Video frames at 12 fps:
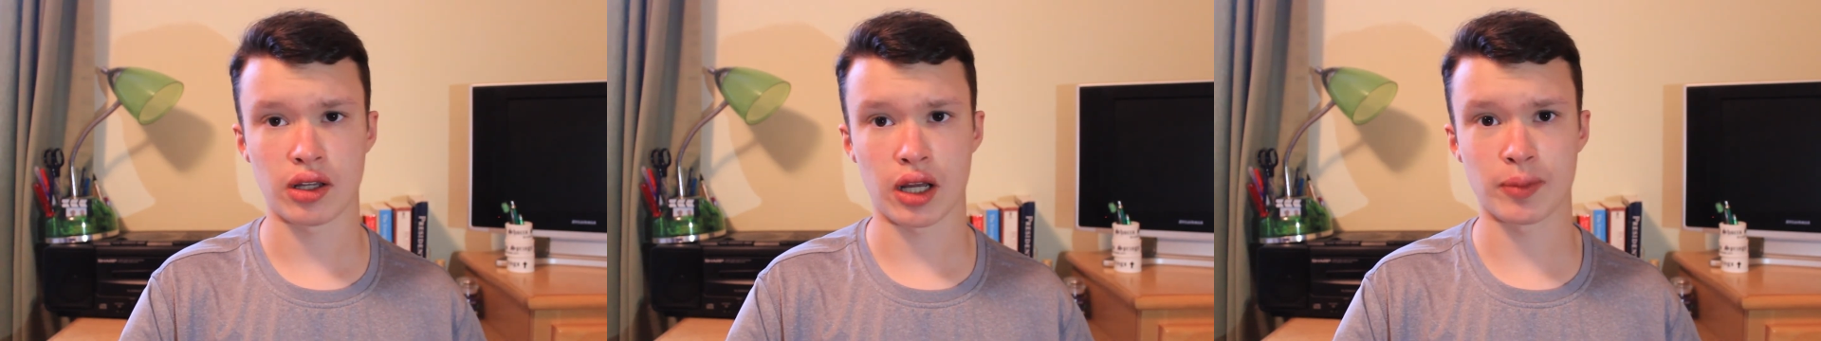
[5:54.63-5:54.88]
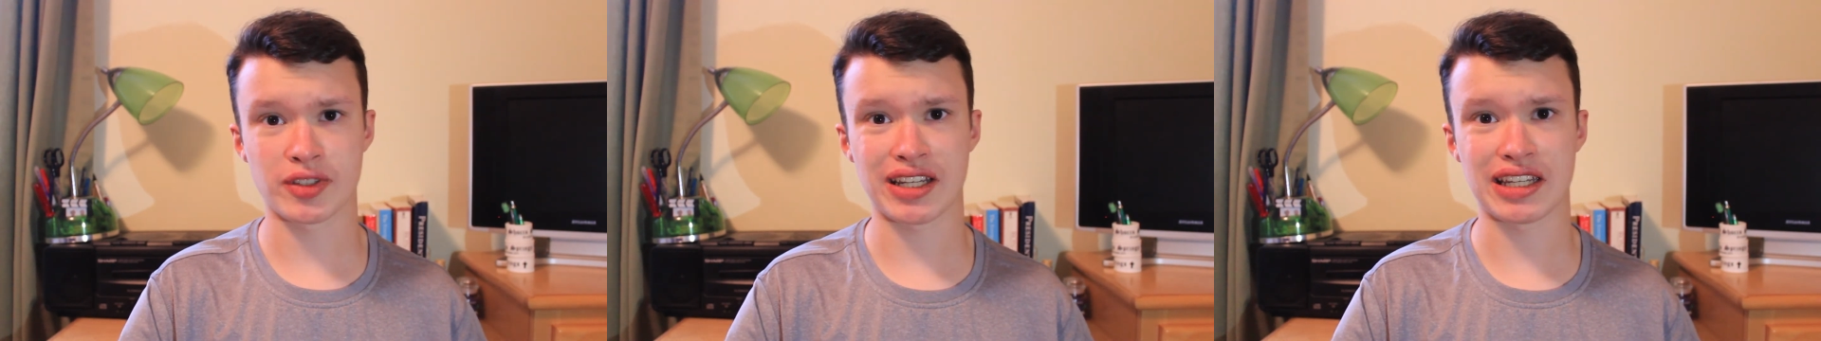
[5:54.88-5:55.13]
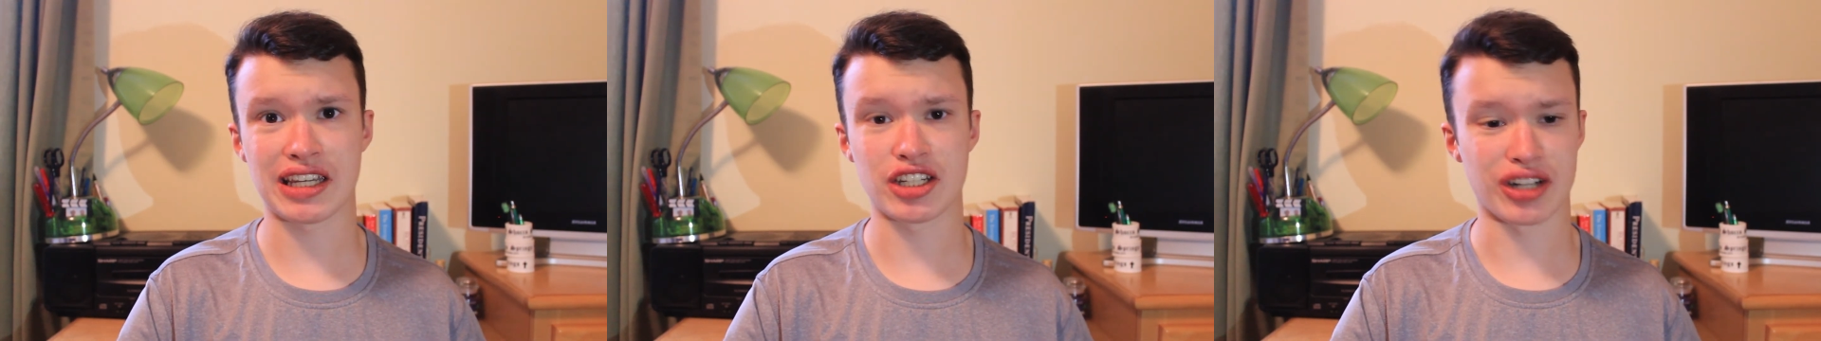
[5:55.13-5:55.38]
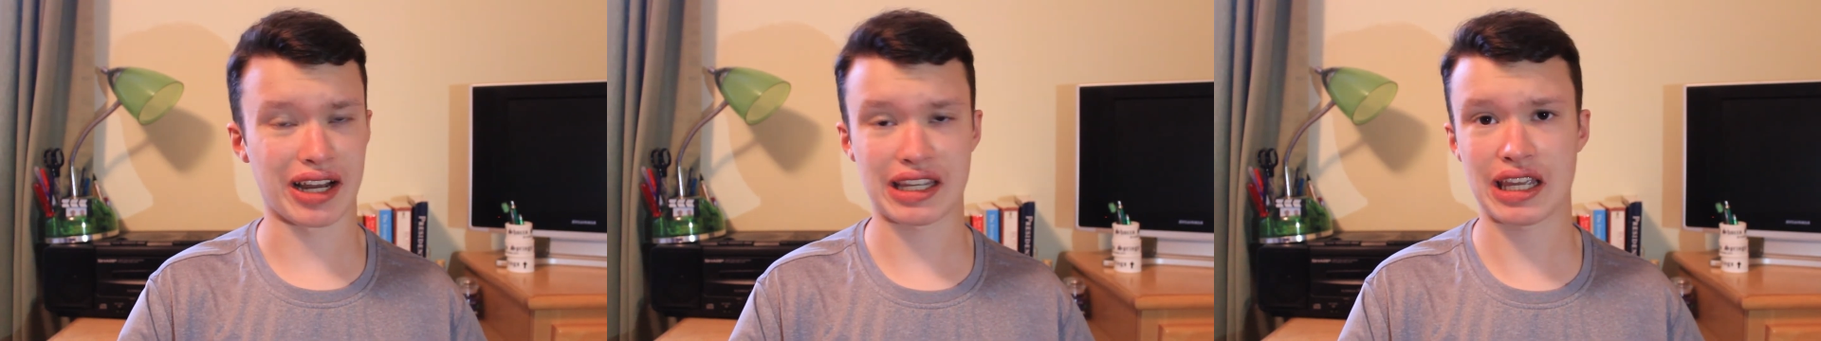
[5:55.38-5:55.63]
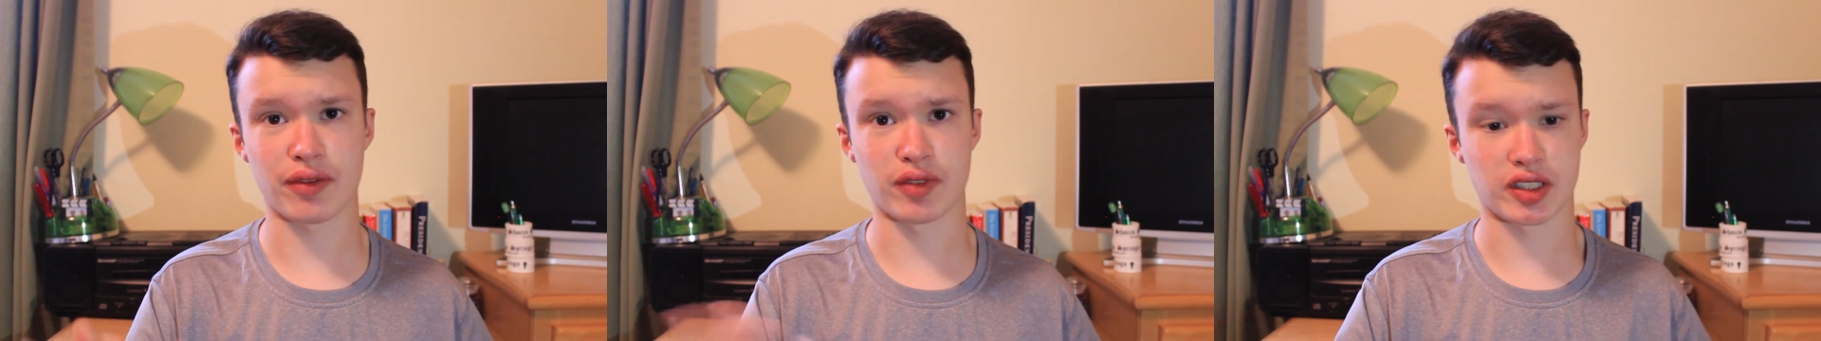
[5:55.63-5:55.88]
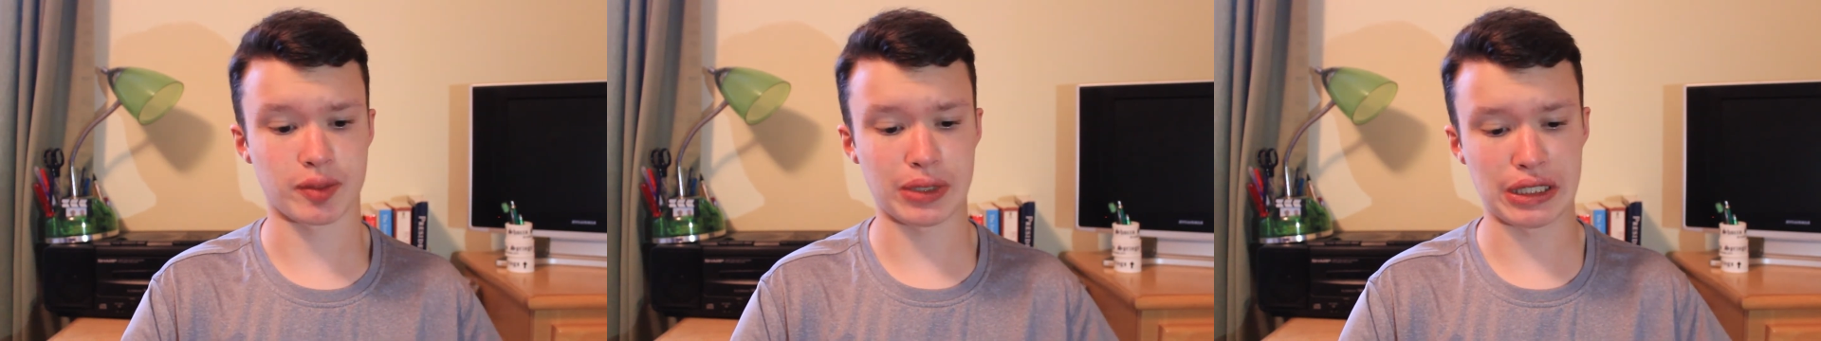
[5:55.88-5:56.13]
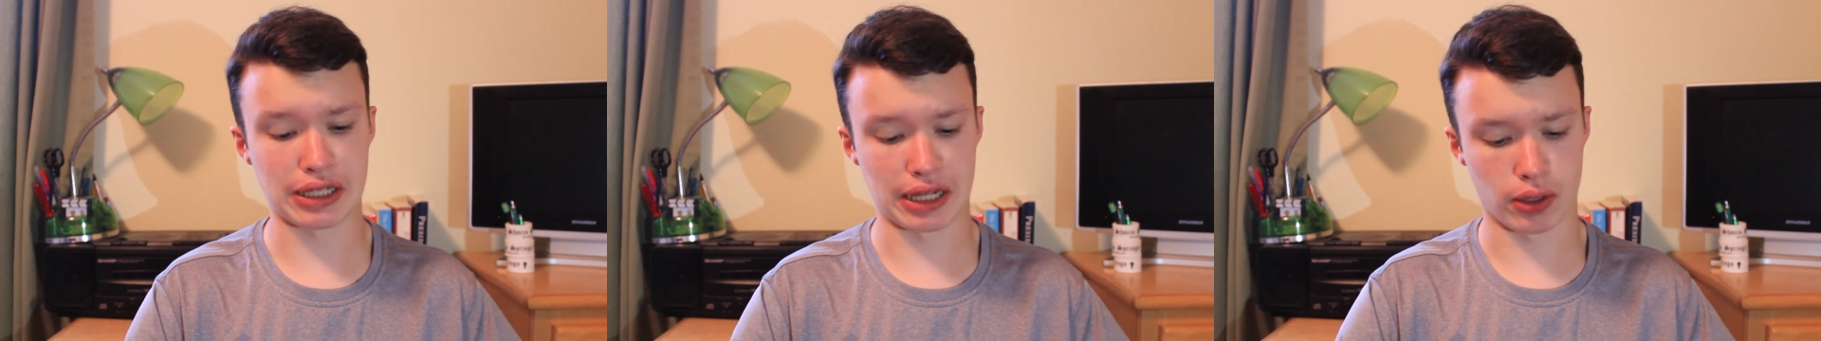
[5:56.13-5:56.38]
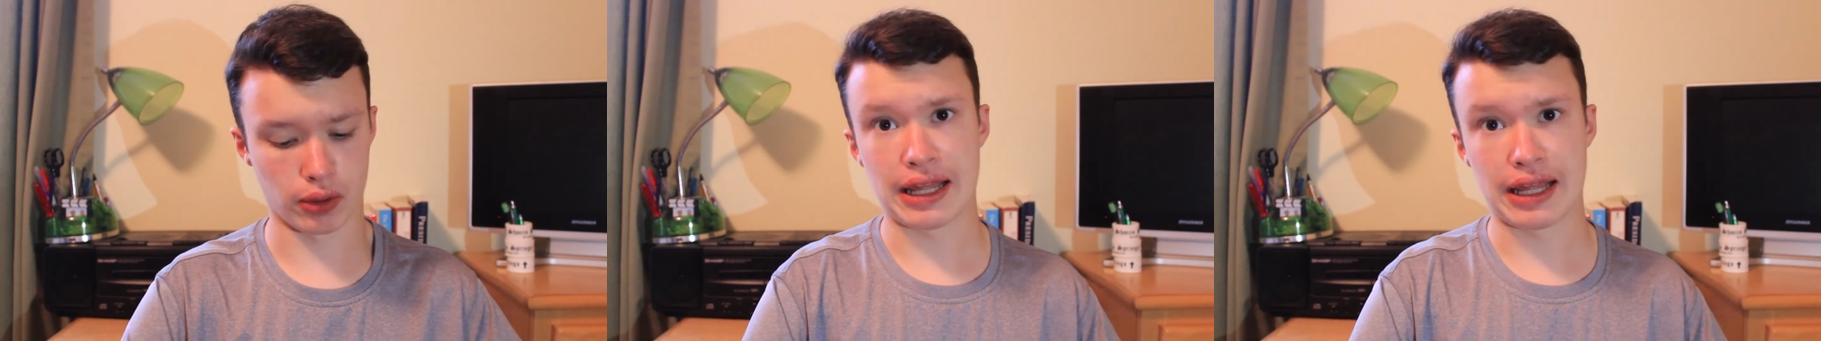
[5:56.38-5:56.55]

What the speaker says: I'm saying idiot. I can't even speak now.